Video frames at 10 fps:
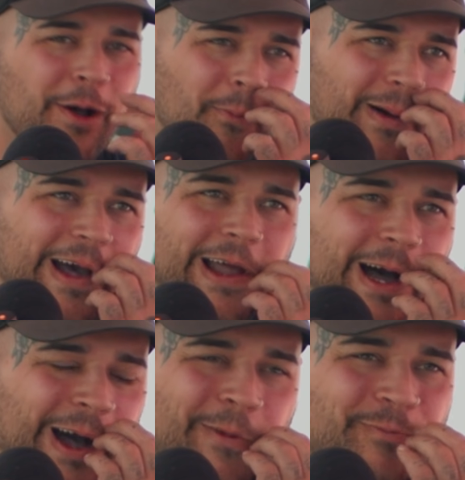but
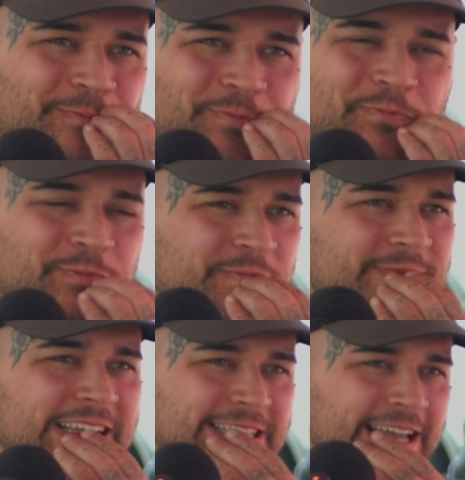
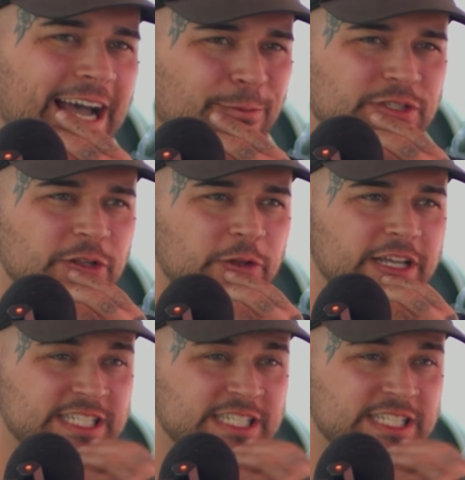yeah, absolutely.